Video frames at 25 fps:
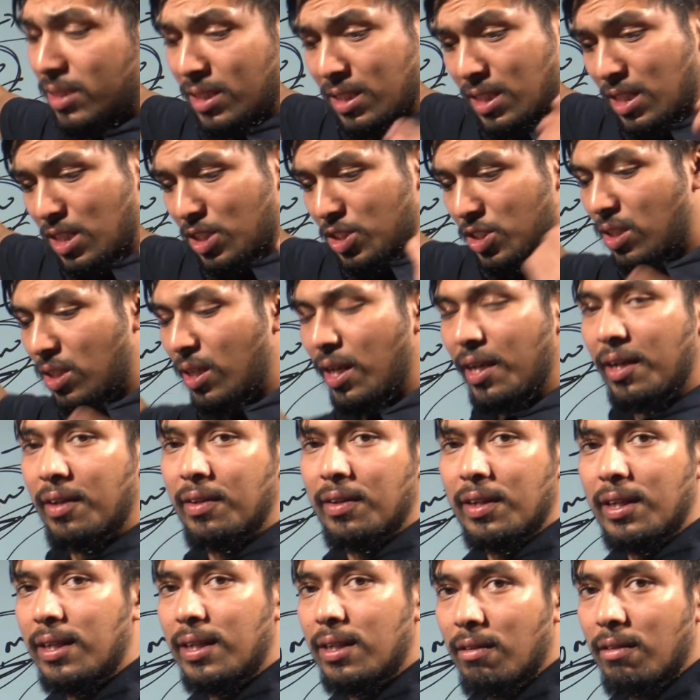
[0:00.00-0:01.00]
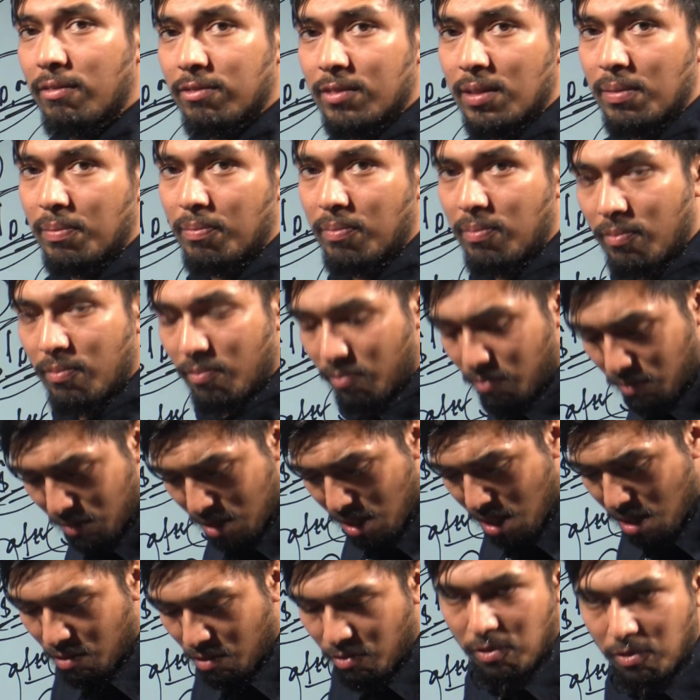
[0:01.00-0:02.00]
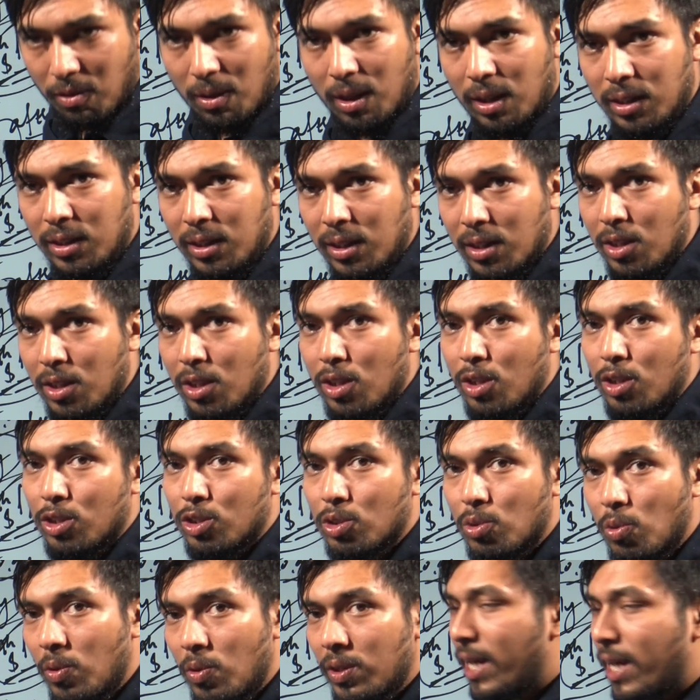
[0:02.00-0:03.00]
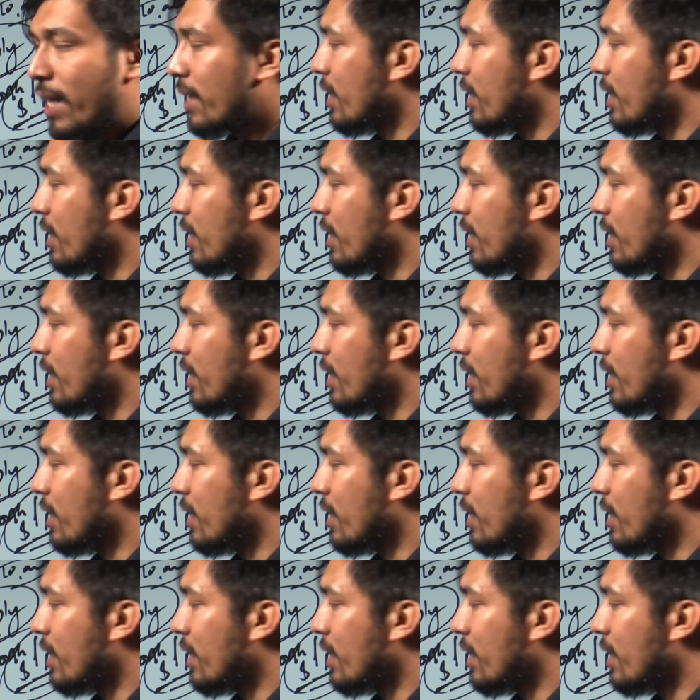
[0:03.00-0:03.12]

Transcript: certain need of the fund, so that